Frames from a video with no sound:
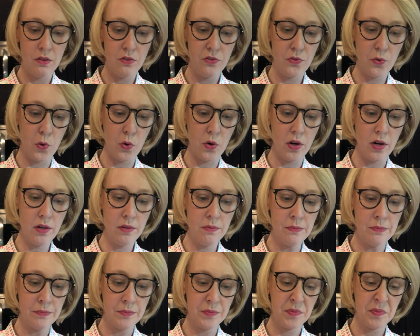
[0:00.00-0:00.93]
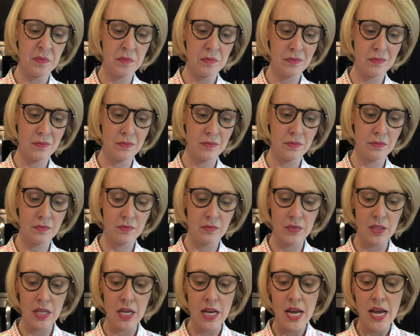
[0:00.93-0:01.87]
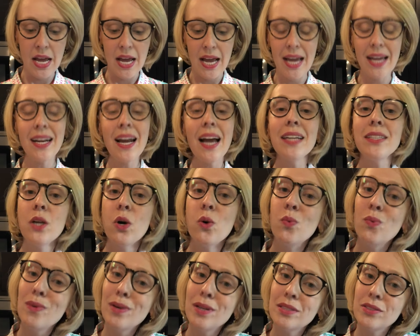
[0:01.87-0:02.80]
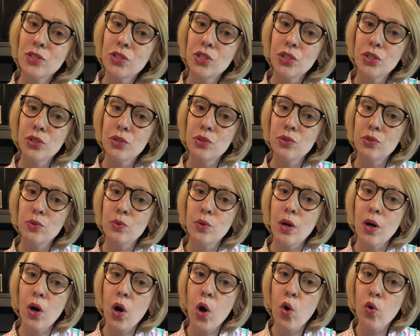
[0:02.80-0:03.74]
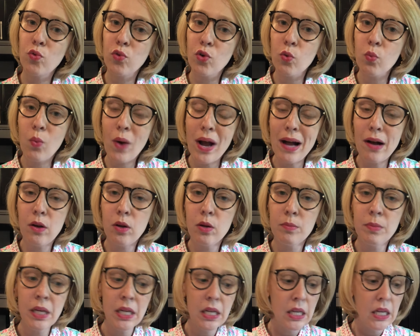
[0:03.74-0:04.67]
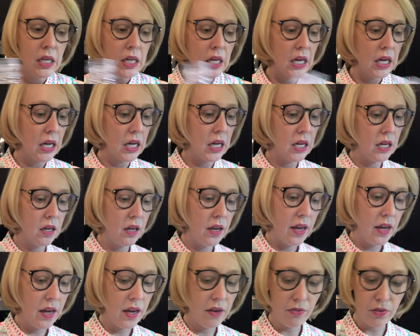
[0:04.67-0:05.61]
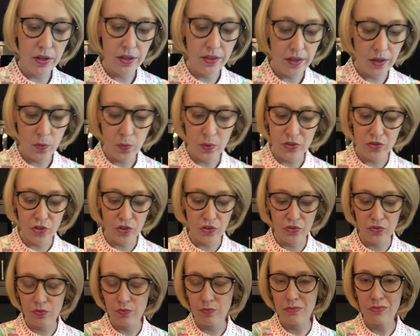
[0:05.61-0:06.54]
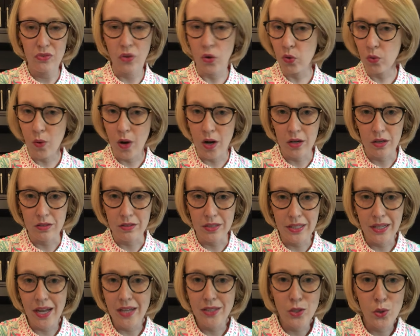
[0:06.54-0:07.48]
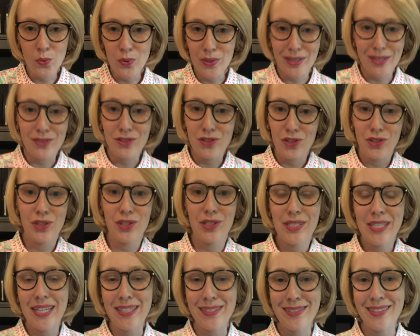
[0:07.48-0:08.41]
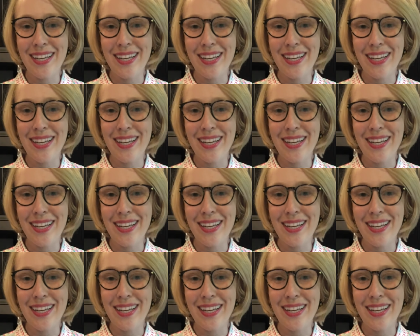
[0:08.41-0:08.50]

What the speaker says: 4. And I don't want to overwhelm everything with just soda water. Like, I don't want this to just taste